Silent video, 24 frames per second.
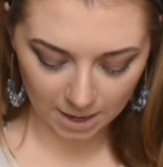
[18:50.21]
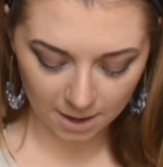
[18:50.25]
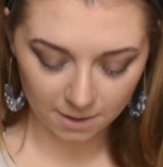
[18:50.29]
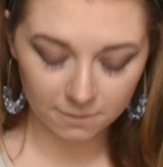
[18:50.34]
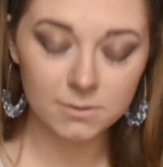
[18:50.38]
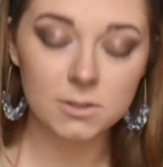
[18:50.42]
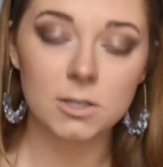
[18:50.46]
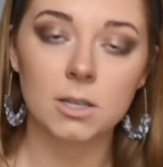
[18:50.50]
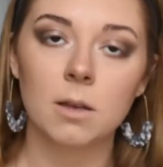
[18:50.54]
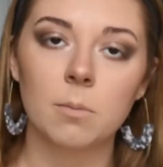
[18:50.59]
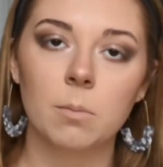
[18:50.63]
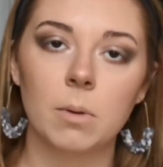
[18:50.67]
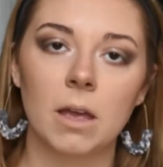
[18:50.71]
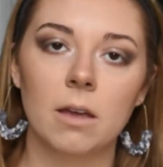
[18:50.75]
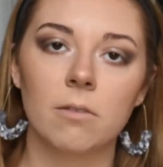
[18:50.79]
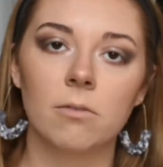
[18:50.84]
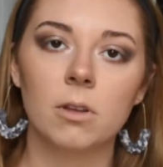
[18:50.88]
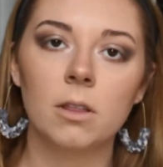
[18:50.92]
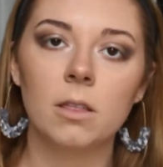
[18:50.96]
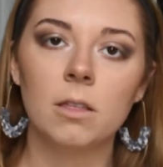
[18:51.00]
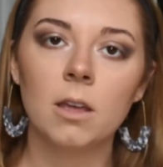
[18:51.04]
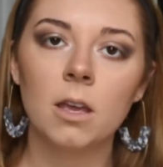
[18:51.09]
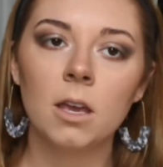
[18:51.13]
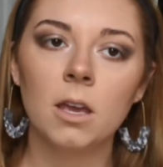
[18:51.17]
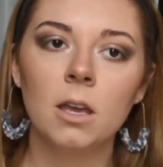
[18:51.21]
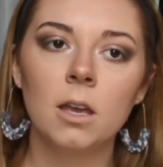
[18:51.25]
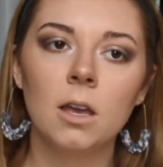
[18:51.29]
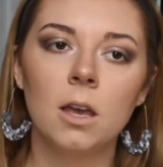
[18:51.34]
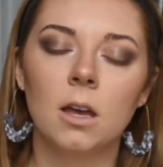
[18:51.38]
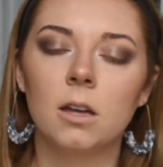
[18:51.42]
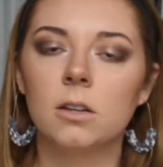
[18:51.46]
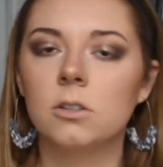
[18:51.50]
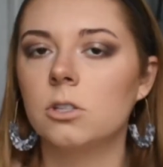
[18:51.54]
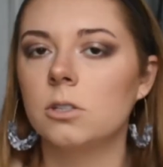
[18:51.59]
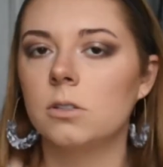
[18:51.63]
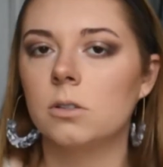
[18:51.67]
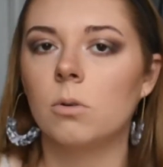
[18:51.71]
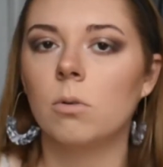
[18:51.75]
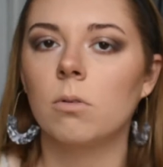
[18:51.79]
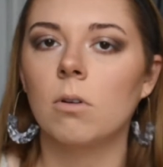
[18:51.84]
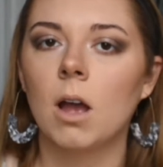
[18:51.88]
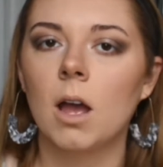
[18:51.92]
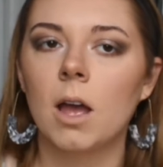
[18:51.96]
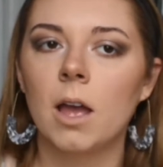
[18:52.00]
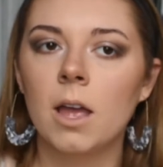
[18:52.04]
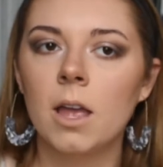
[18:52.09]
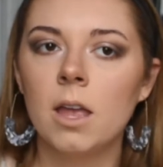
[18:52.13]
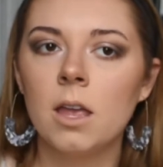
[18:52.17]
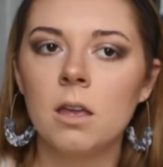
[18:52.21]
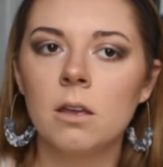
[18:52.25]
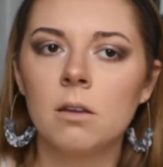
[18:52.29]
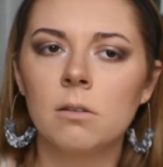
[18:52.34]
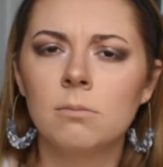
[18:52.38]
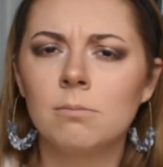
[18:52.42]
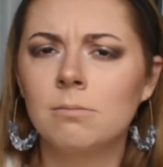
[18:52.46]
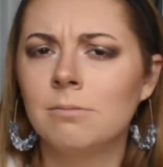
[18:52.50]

F's up everything, I'll just cry.